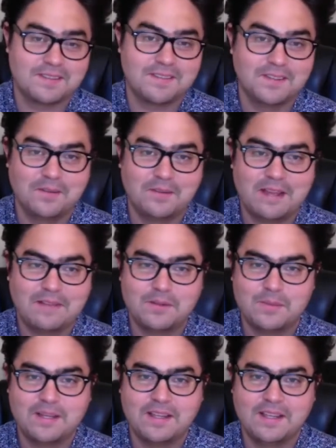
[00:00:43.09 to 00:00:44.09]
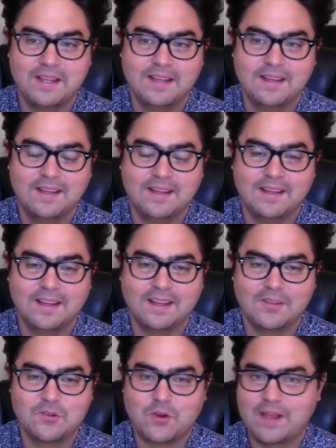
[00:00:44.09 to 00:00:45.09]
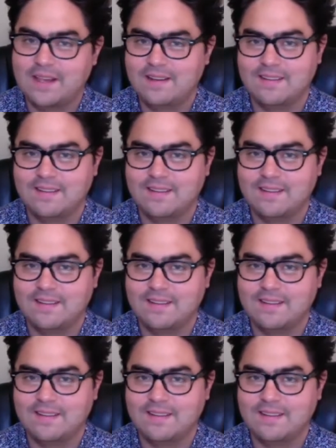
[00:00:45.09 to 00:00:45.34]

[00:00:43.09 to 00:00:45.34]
You don't have to be trained